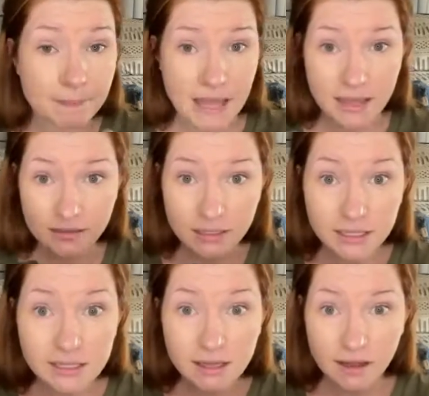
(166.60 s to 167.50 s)

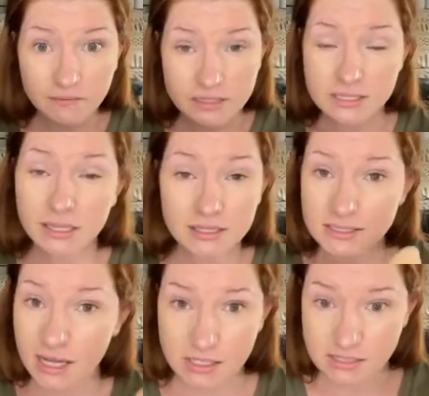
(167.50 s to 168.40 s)
palette obviously is
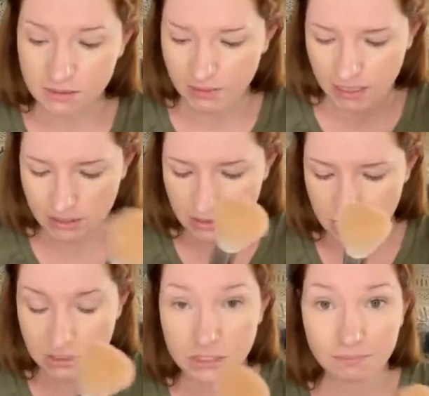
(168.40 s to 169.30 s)

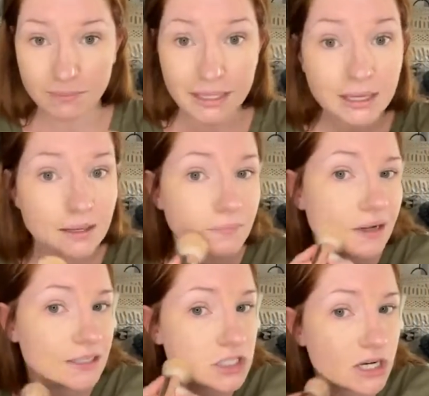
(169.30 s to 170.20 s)
customized to me and
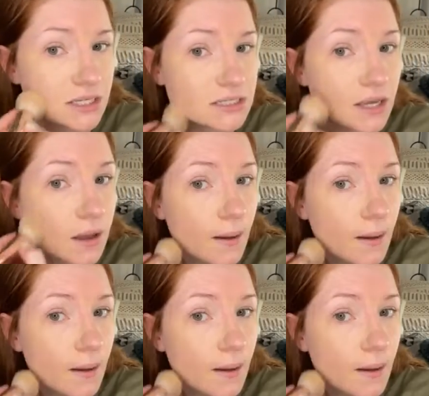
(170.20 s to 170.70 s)
my shades,